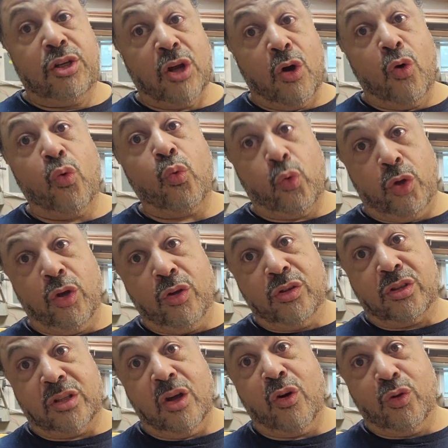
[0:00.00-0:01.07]
Don't
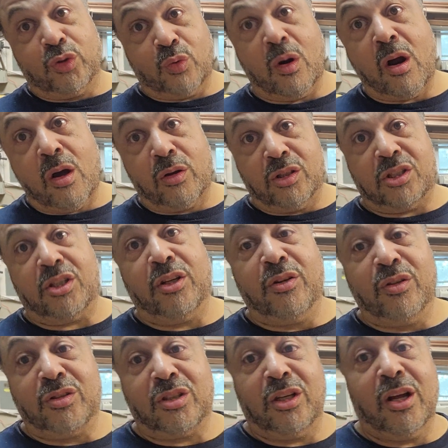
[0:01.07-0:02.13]
use those wrong
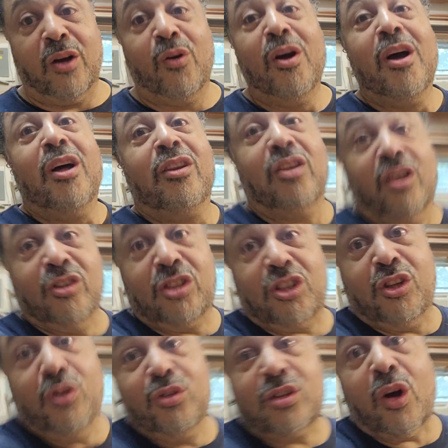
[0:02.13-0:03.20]
shoes, you know?
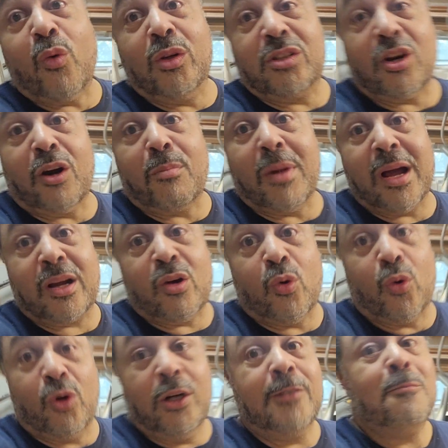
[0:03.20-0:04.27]
Those shoes always hurt my
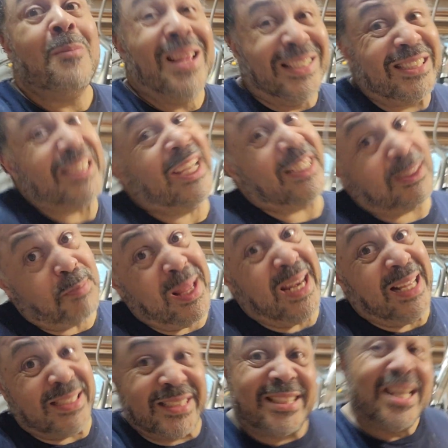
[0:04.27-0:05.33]
corn. Six
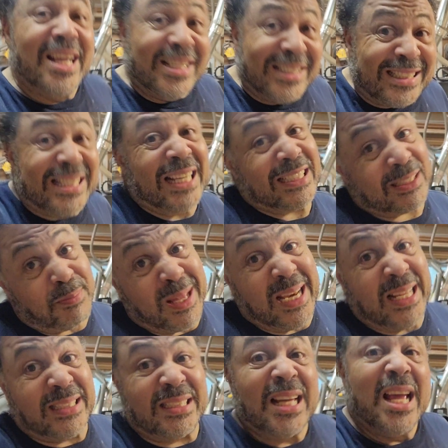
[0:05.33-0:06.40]
minutes, six
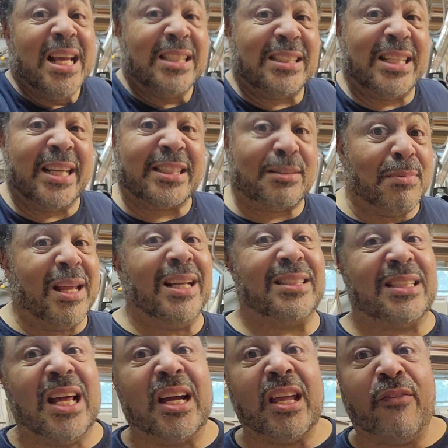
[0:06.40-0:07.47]
minutes, six
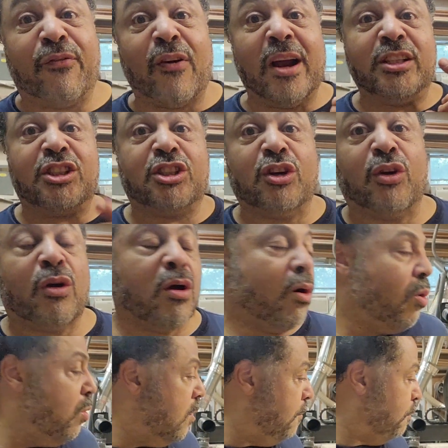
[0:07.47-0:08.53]
minutes, Dougie Fresh, you're
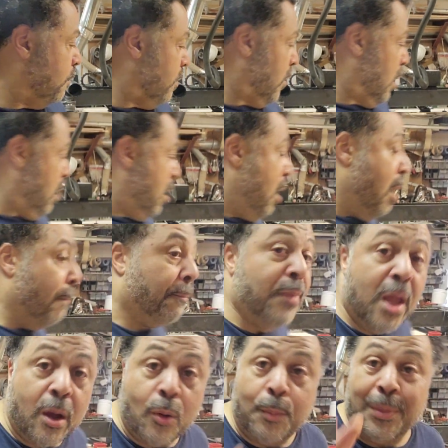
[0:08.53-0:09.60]
on.
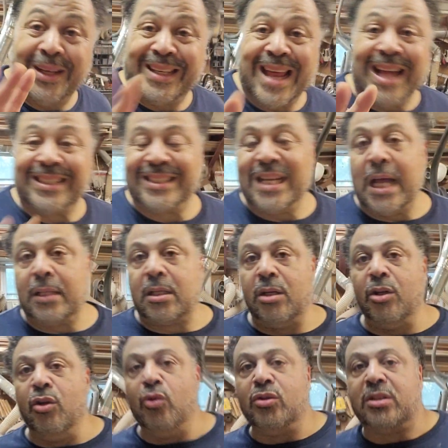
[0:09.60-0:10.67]
No, but that's not the
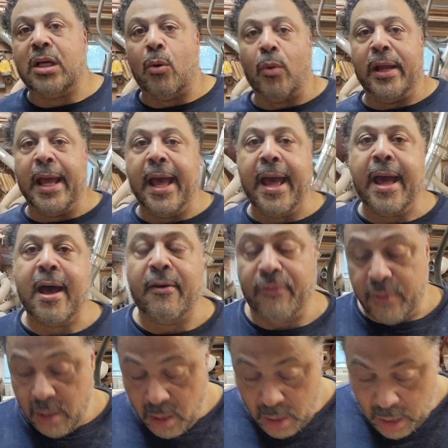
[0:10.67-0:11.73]
news that we have.